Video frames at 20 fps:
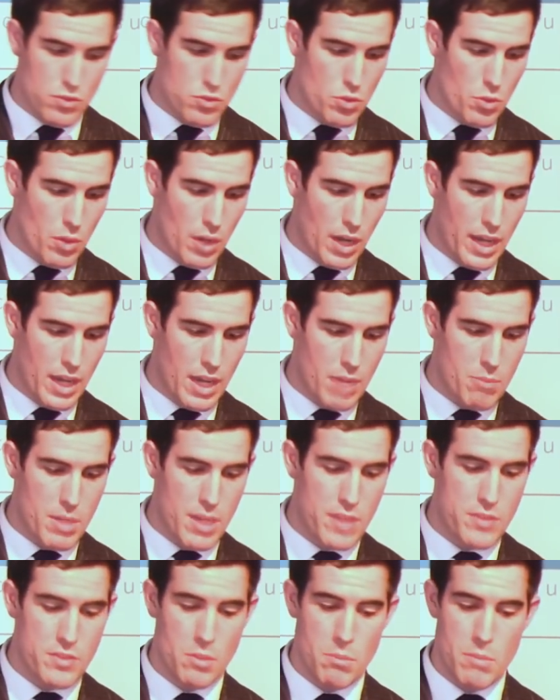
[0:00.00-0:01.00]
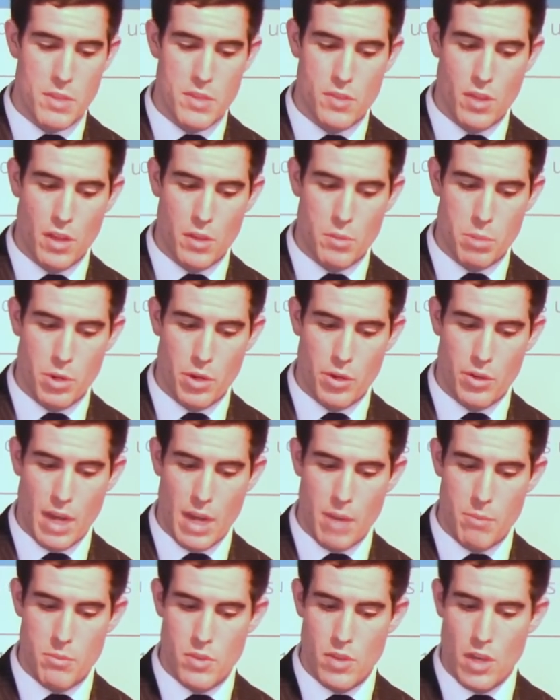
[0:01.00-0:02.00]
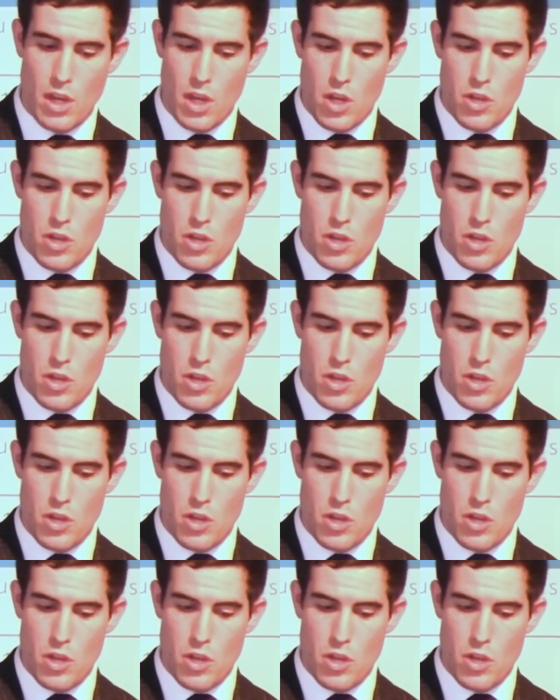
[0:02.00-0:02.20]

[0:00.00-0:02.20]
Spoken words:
nuclear and ballistic missile programs